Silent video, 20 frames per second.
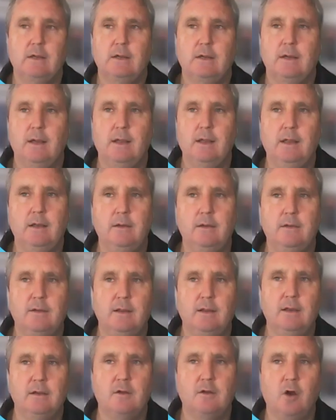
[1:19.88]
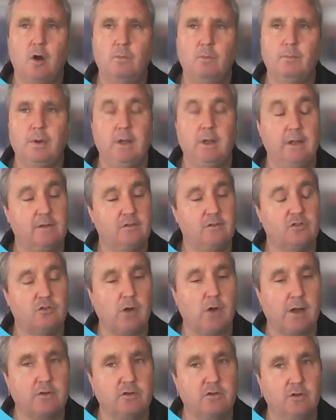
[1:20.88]
and in complex
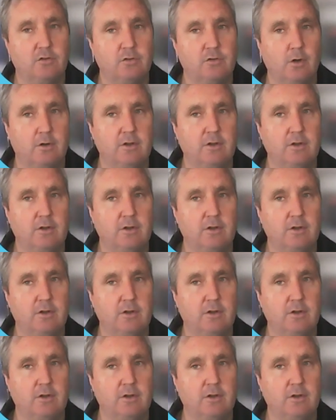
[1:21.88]
structures,